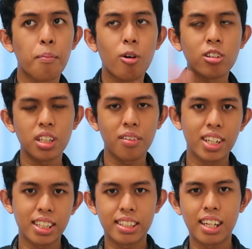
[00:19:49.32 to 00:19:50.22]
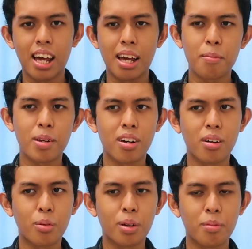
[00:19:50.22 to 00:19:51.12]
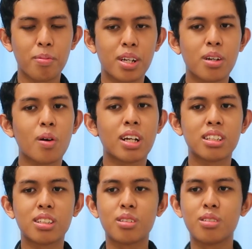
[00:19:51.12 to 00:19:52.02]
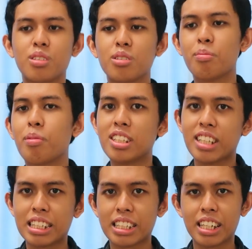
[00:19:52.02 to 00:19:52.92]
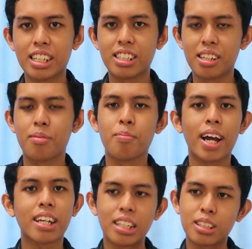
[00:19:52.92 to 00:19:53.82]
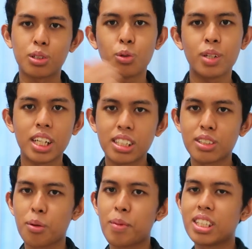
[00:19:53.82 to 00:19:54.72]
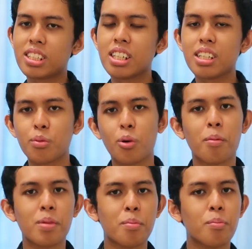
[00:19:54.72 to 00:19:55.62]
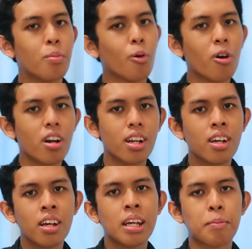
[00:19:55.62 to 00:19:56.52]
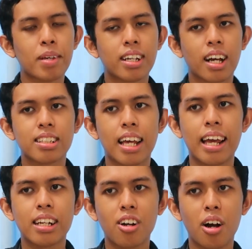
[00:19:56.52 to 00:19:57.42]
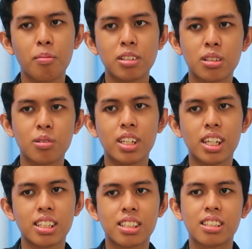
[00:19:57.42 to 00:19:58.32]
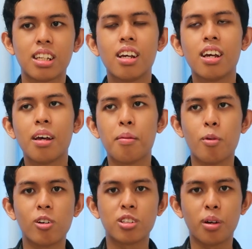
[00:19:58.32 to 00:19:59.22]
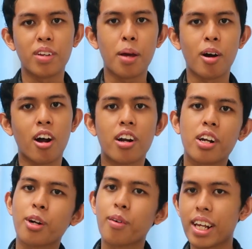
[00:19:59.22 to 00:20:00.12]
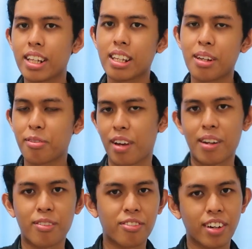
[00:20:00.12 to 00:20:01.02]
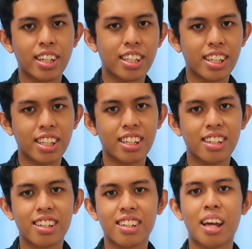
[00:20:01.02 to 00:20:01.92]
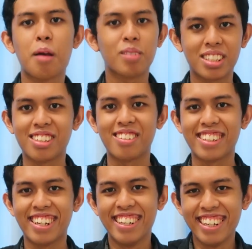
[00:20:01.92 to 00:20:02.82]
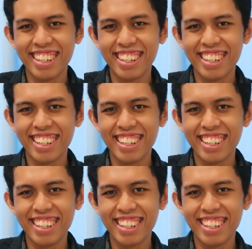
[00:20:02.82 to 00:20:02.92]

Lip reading: most of the time there will be going to do presentation by the students, so basically you won't be bored because ENCOM students, most of them are creative and funny. I'm serious.